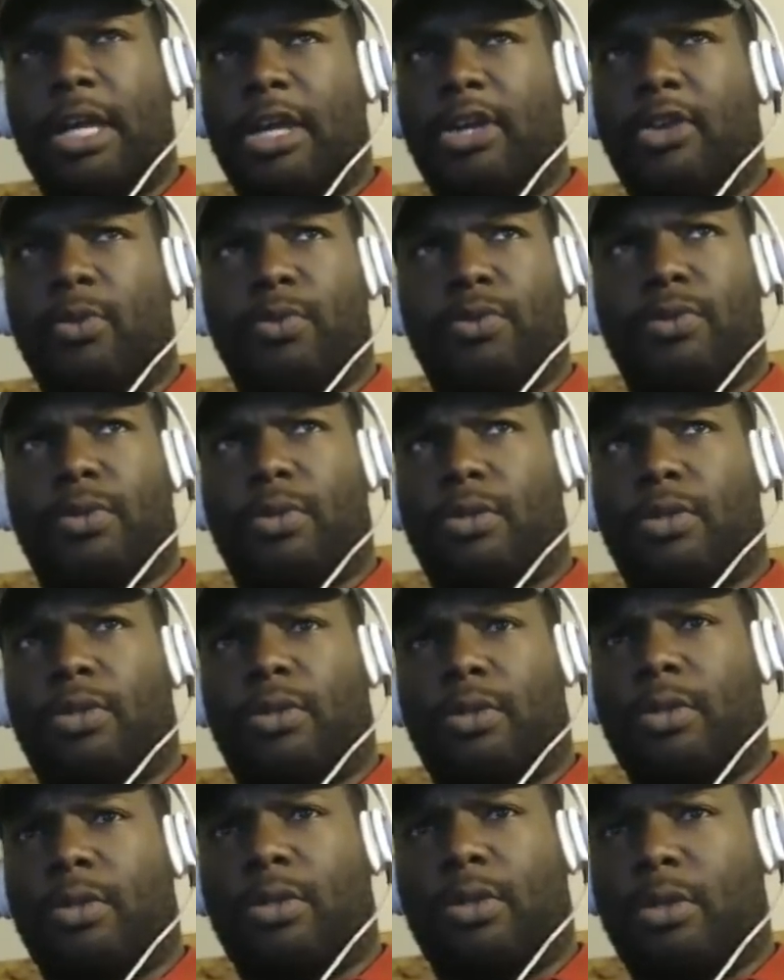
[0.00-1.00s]
Like it
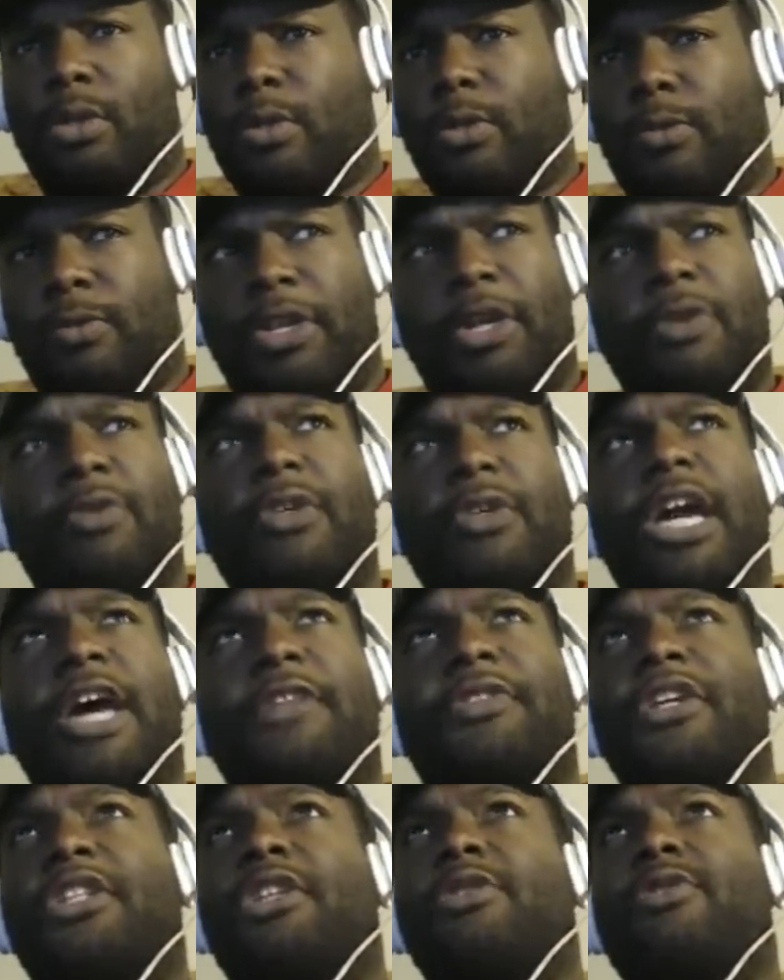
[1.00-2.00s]
was there. I
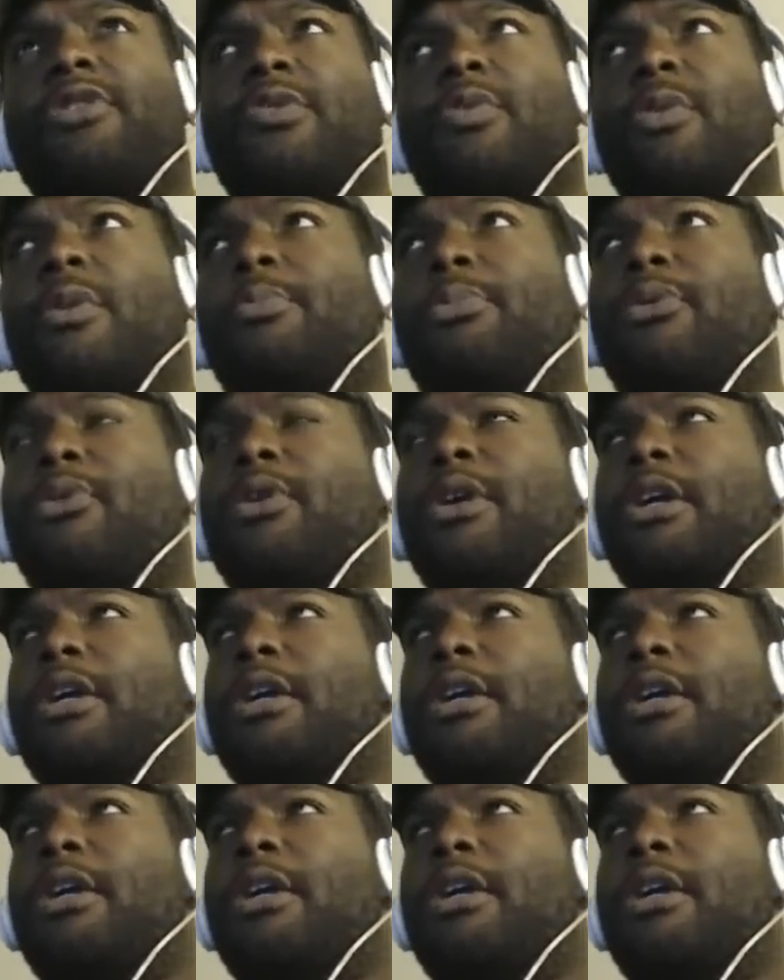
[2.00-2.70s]
think there was one point